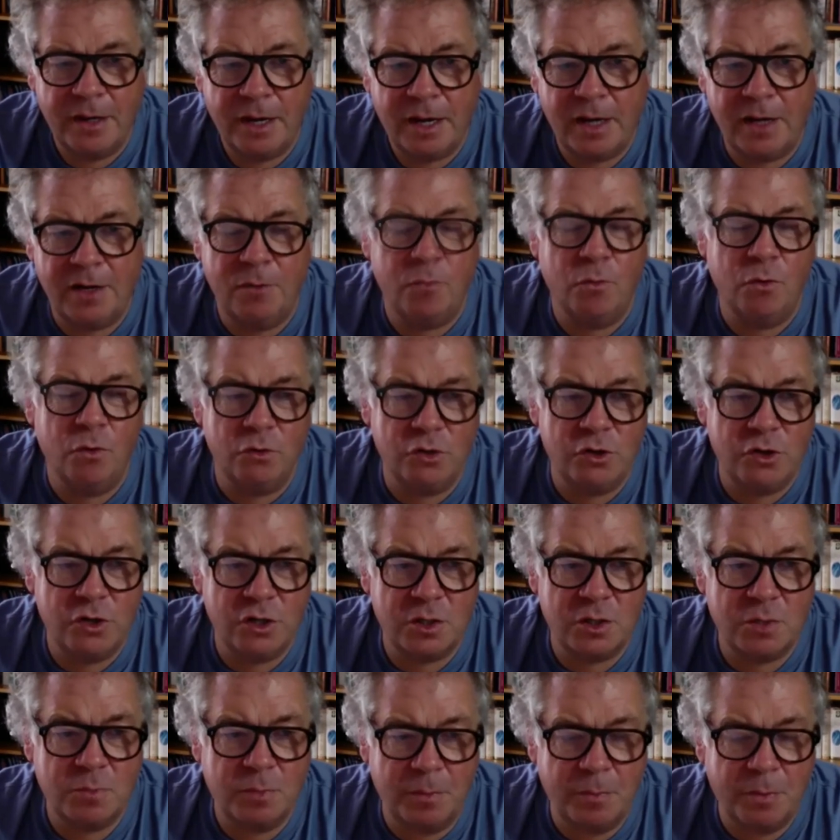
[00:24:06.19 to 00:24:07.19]
And it won't
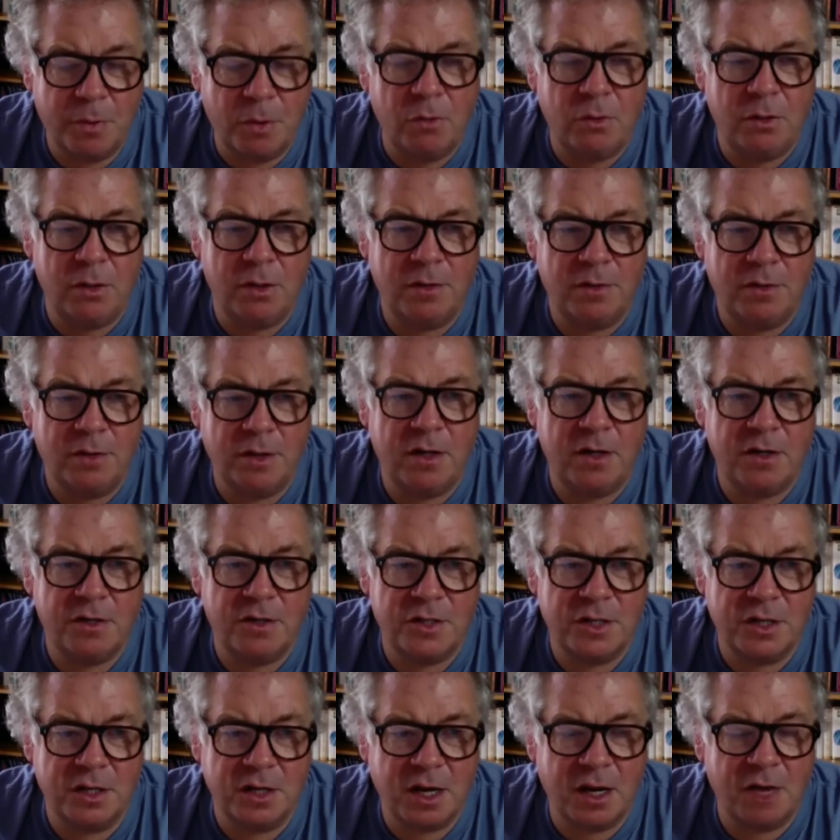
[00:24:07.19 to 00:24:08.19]
just be Poland that
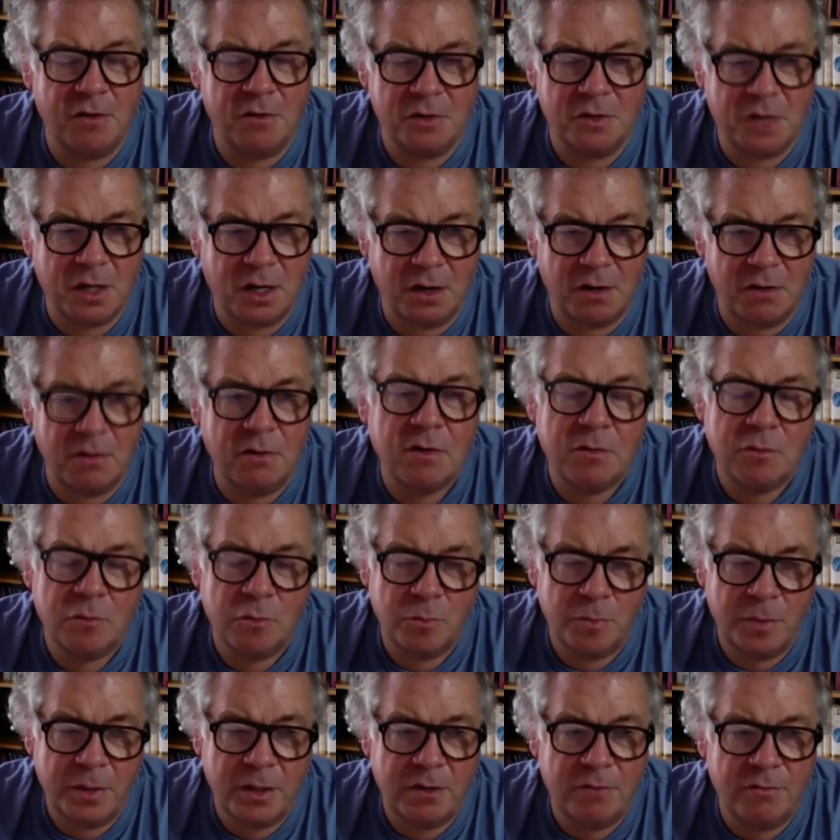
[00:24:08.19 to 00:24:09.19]
has to kowtow, it
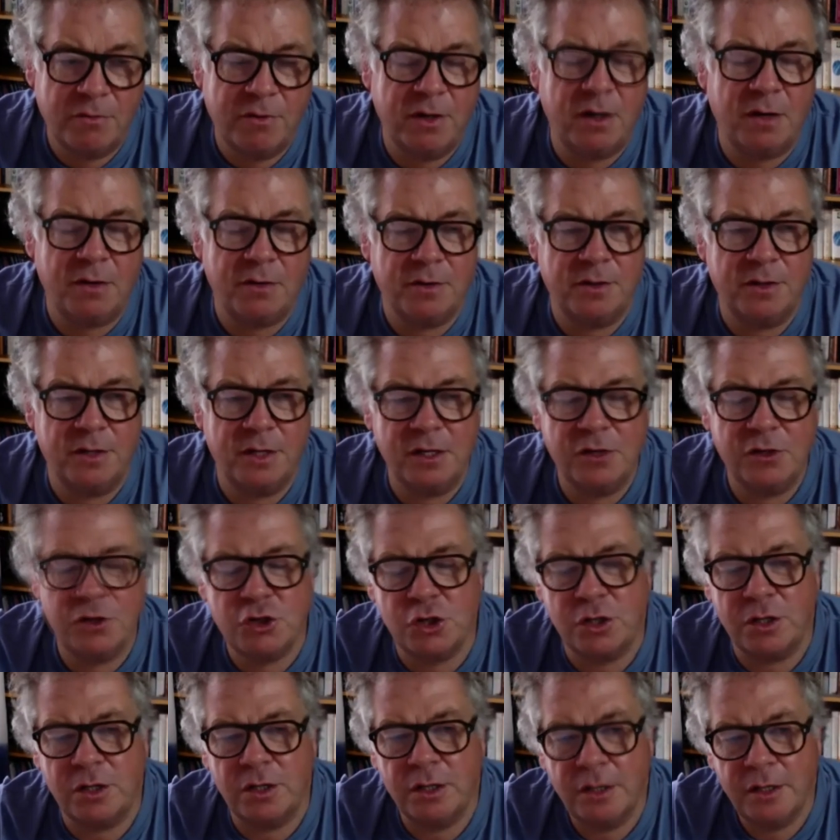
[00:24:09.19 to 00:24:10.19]
will be every other
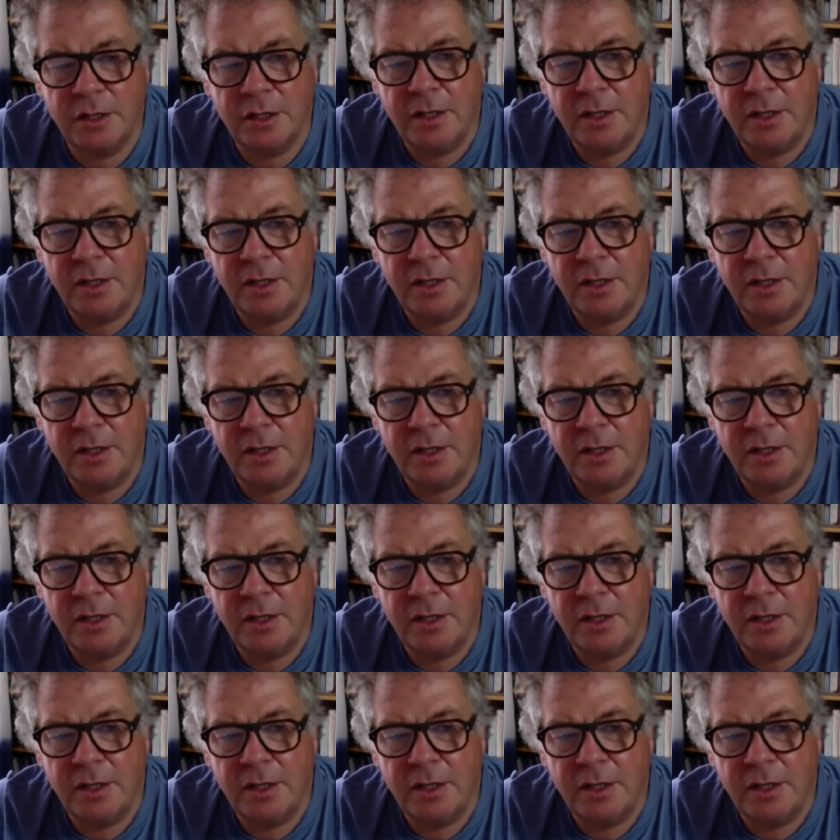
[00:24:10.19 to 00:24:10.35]
nation.